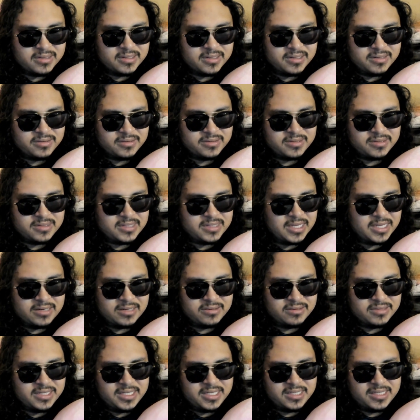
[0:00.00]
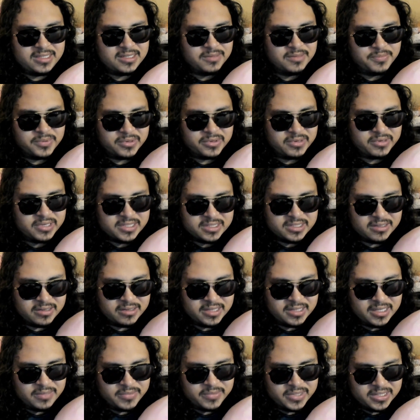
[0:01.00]
Like they don't need to progress all
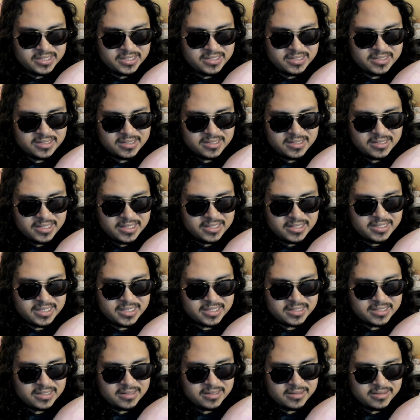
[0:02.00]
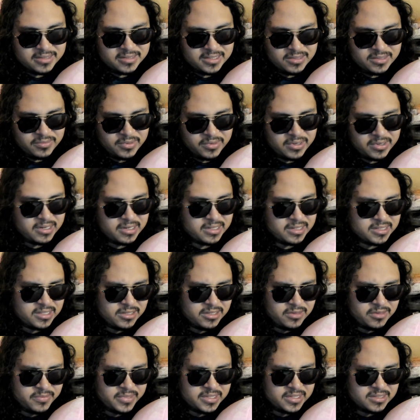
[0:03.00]
that much in technology, whereas
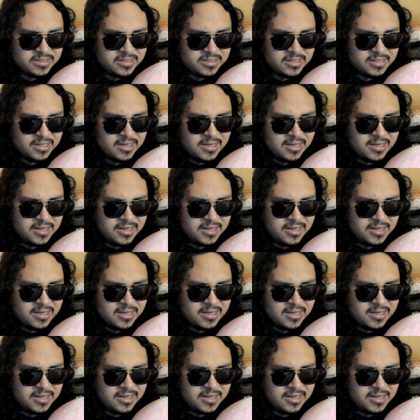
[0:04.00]
humans